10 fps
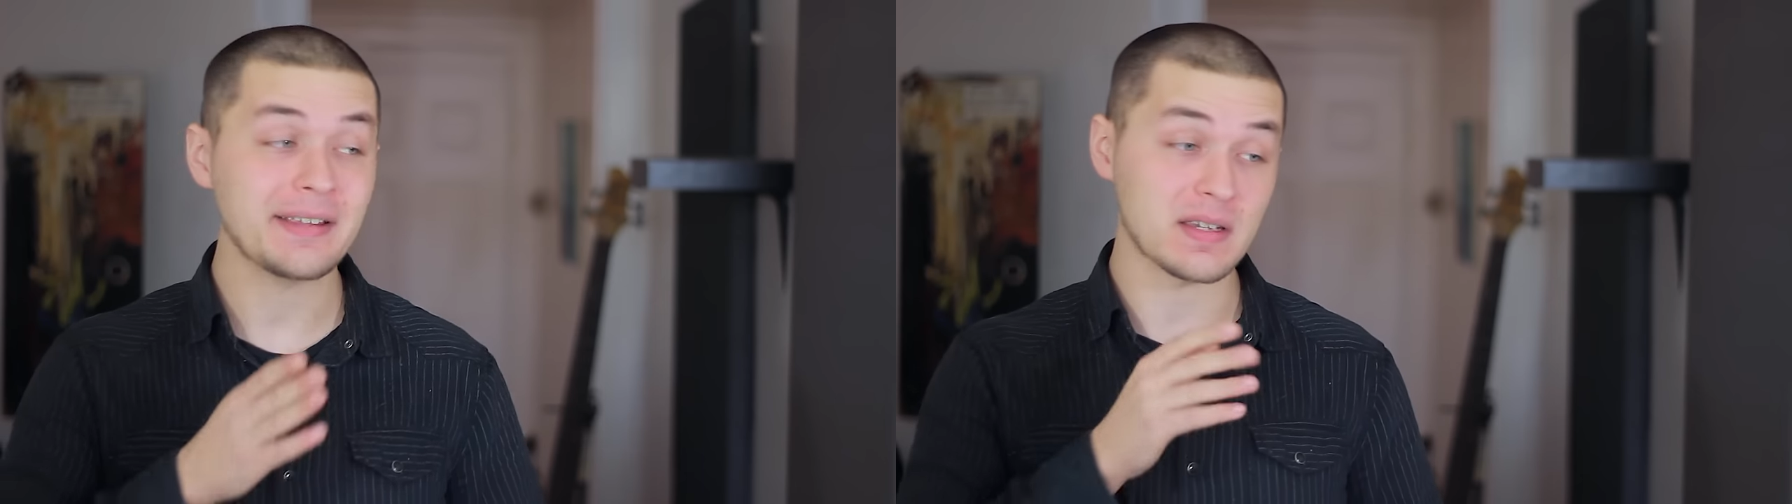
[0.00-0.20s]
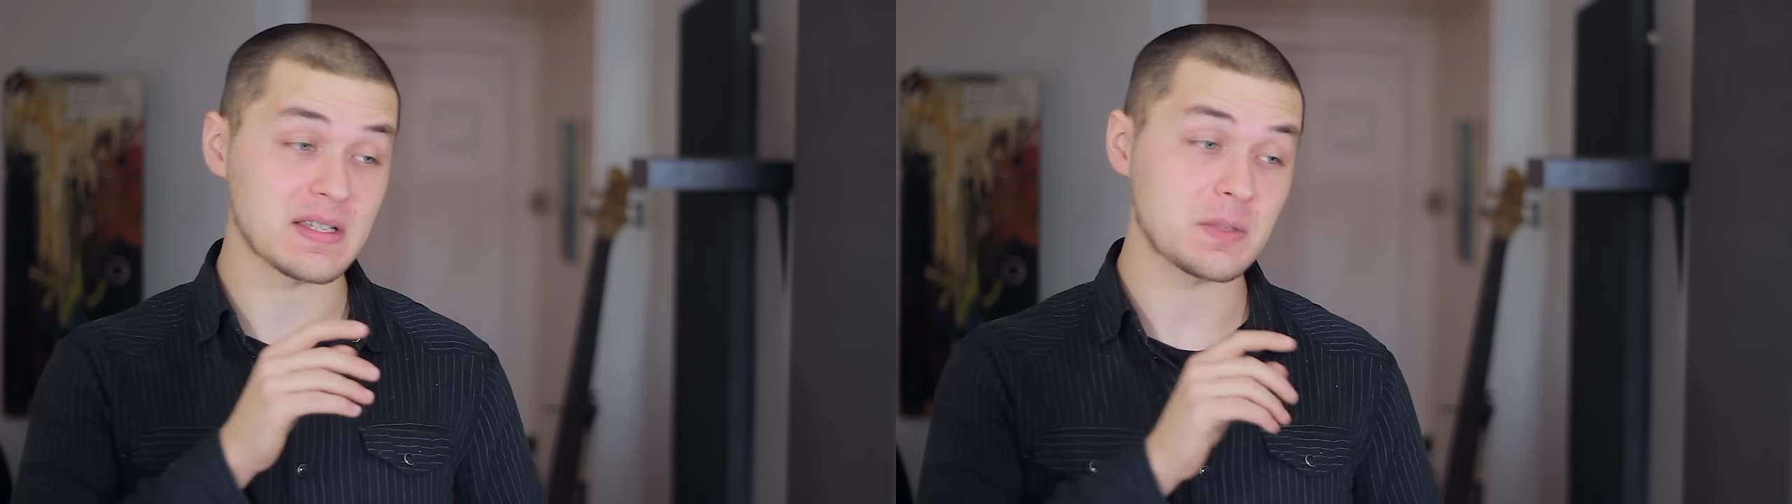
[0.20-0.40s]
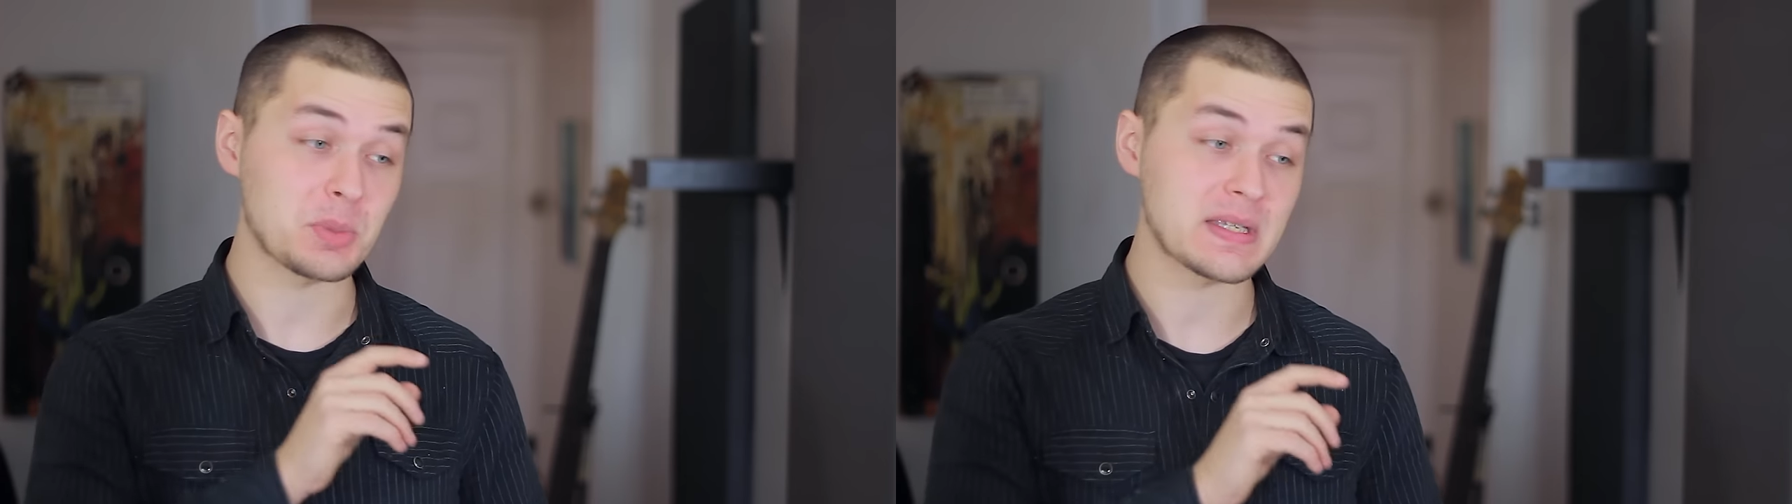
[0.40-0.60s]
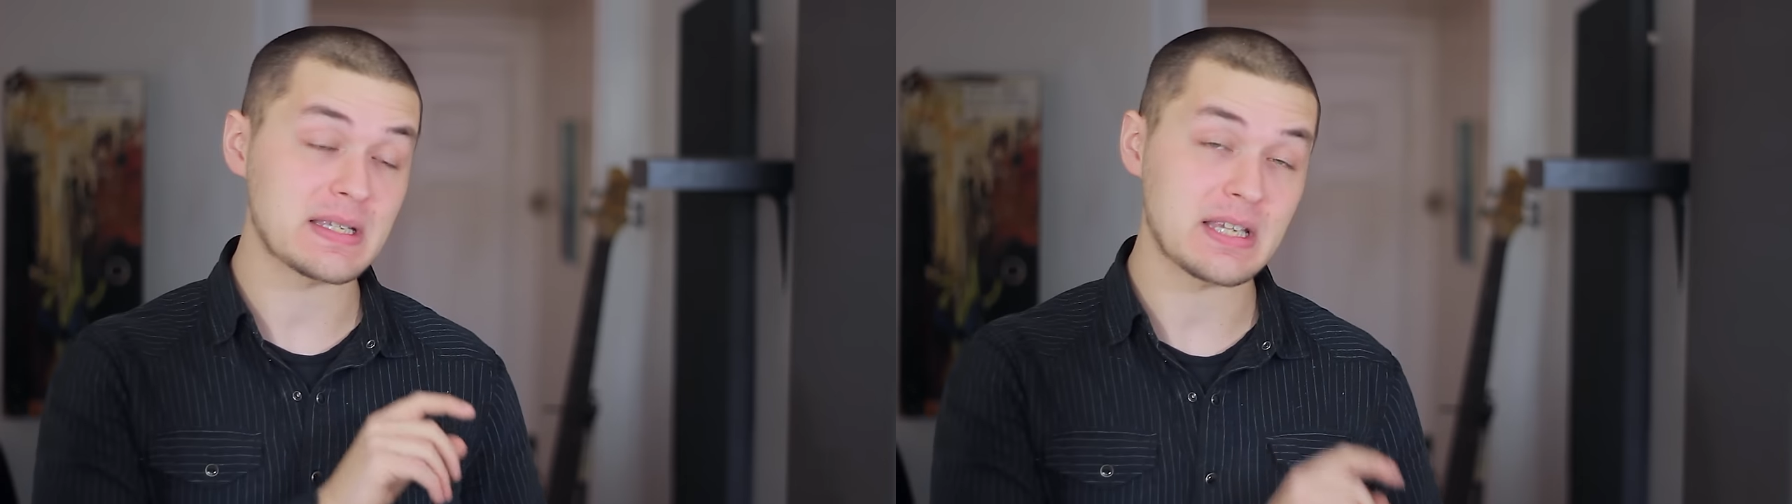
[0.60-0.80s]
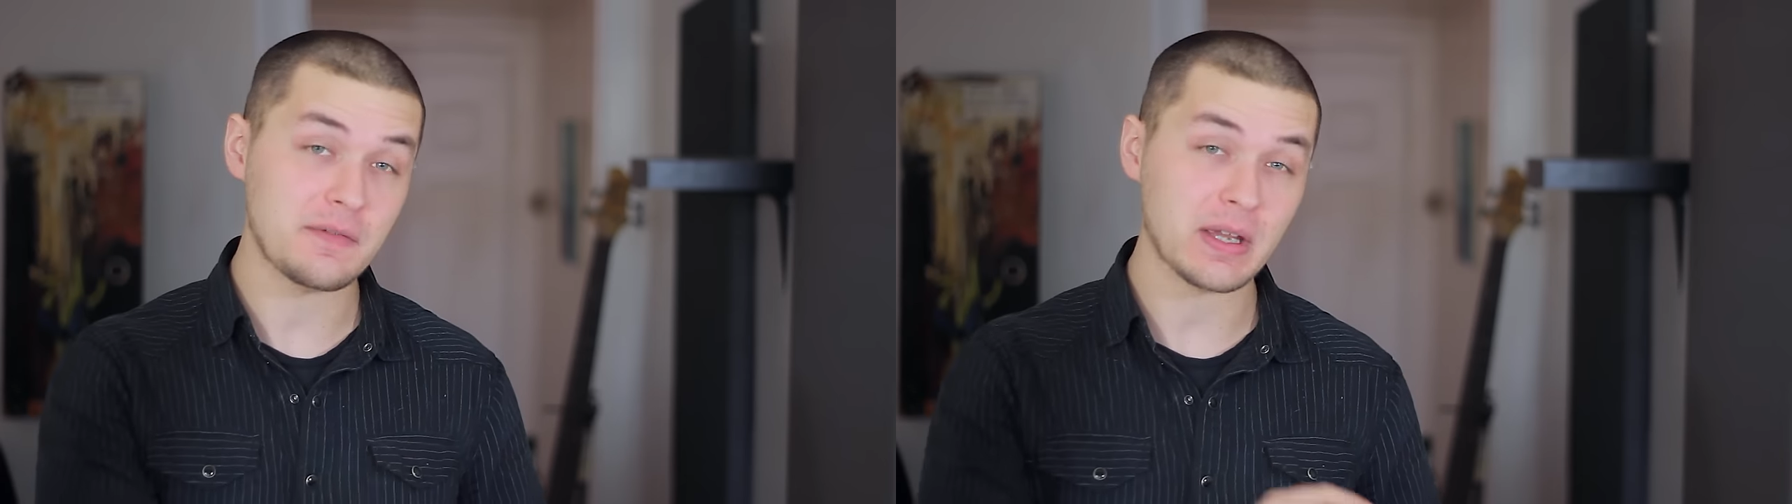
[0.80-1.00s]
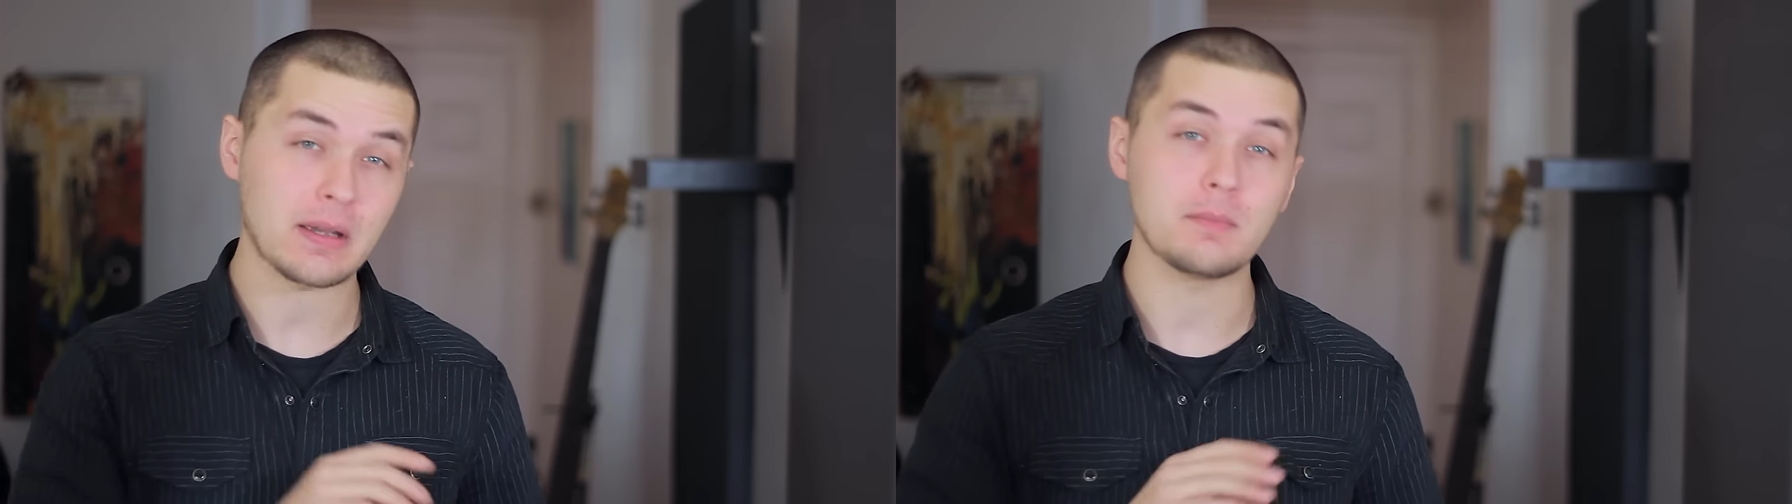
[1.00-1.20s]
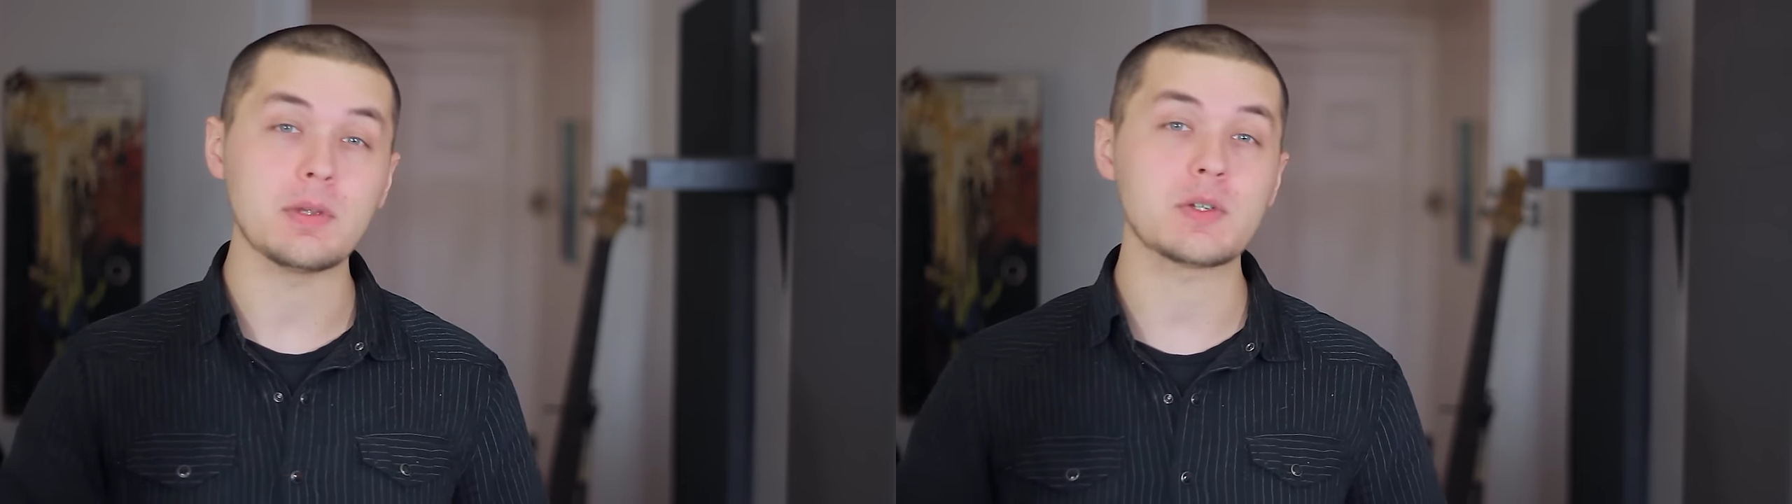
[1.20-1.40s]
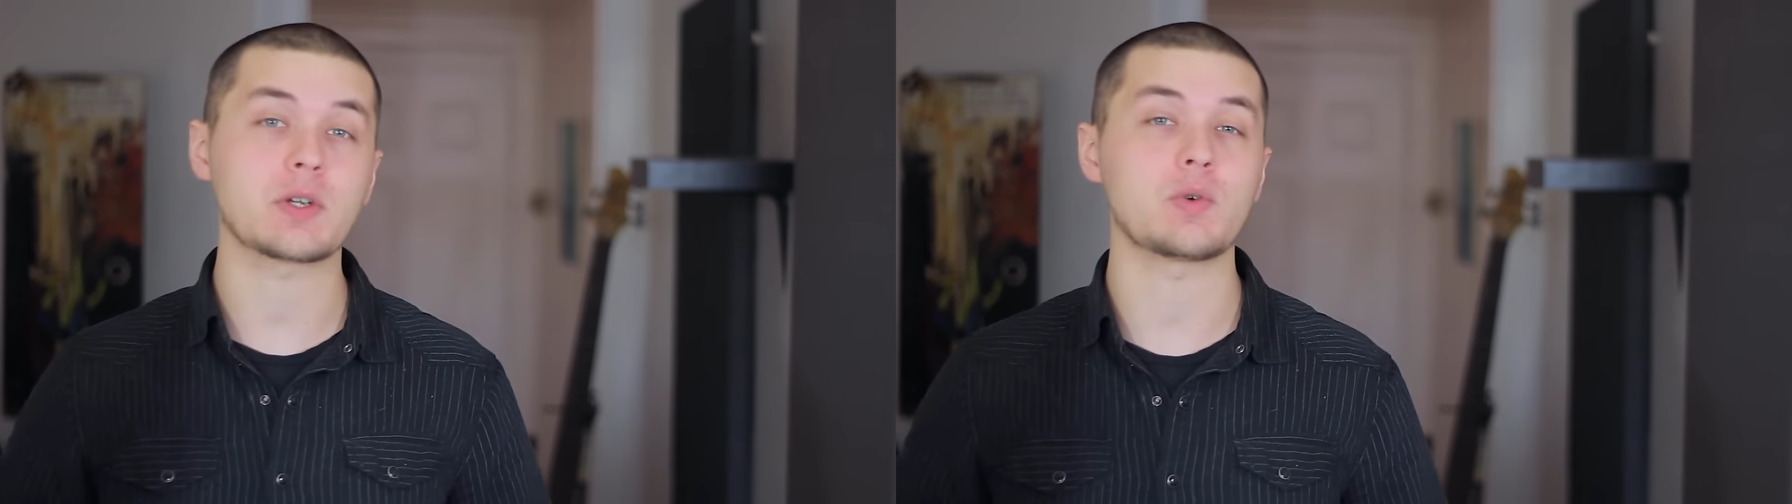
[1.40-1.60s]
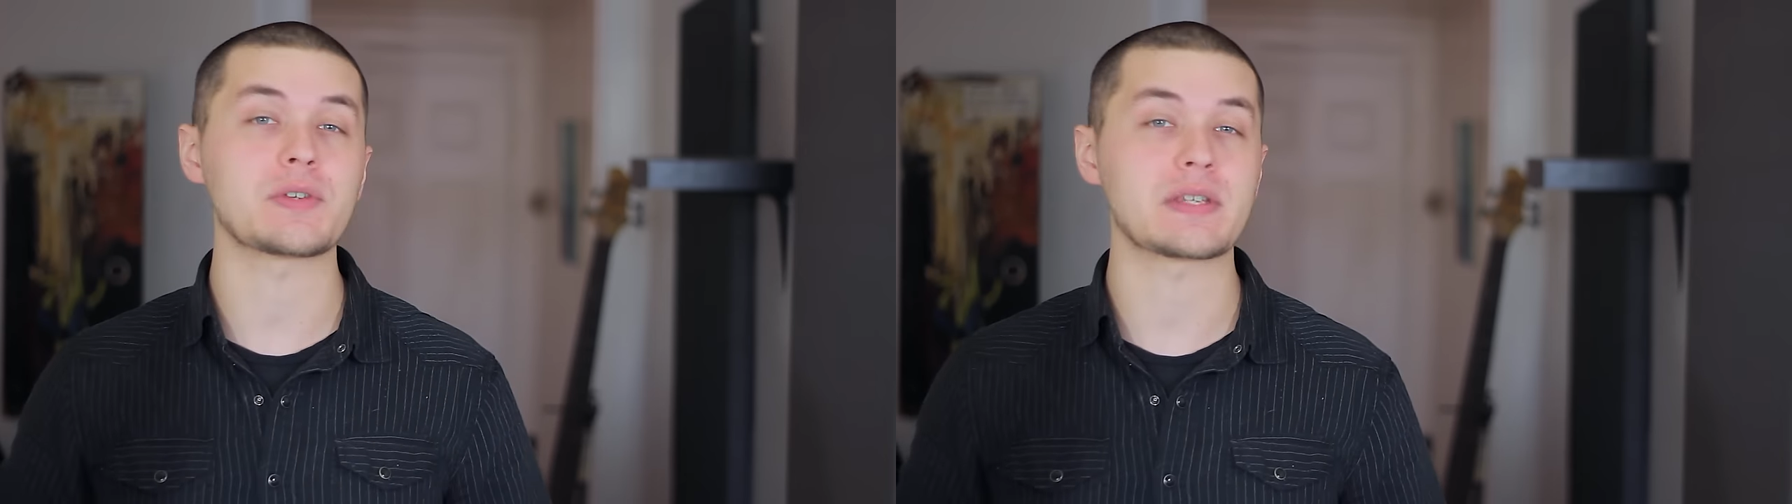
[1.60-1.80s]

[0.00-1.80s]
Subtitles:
to specific musical